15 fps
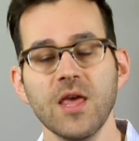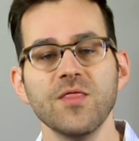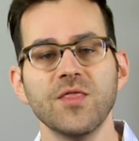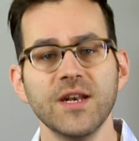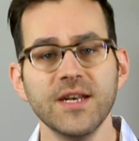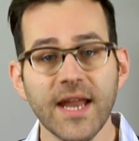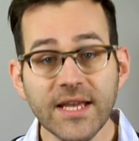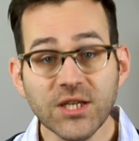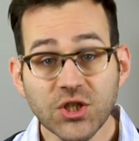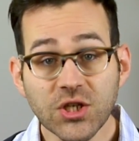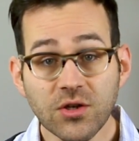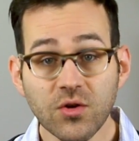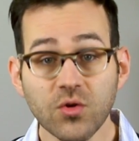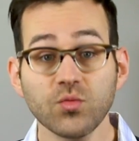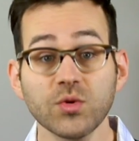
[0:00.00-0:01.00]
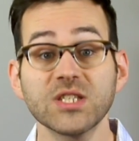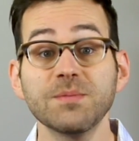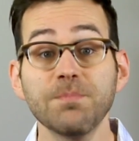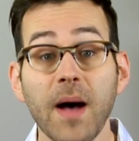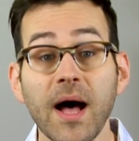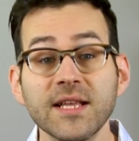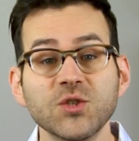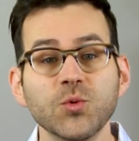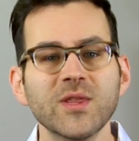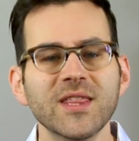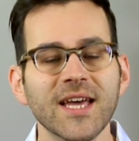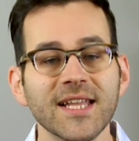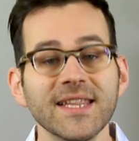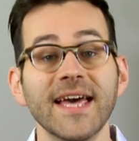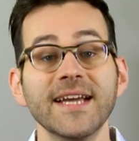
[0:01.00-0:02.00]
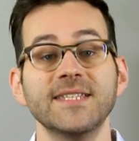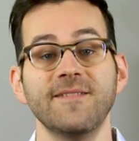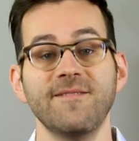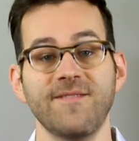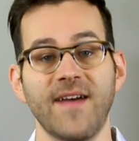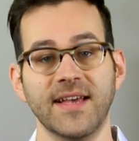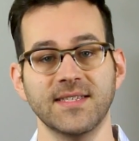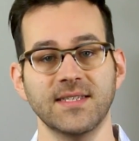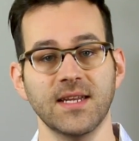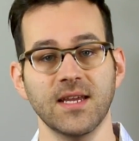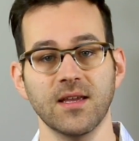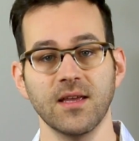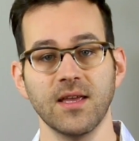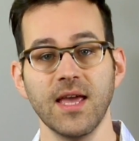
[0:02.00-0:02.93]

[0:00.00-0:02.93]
The nation responds with collective fasting.